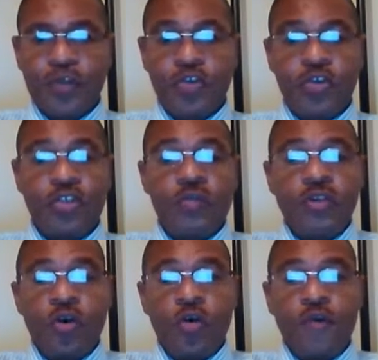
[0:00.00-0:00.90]
So she
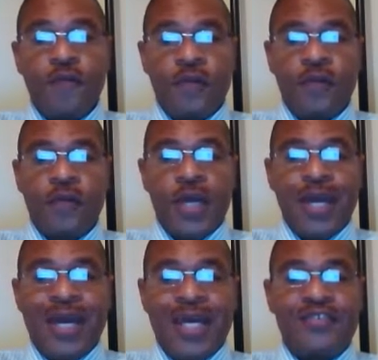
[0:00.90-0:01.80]
was an orphan,
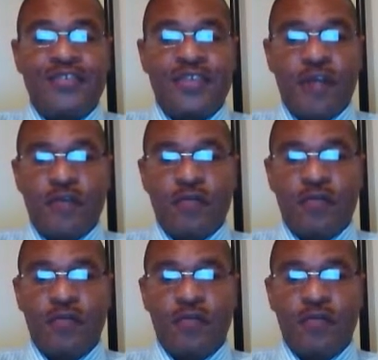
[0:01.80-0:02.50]
age 7.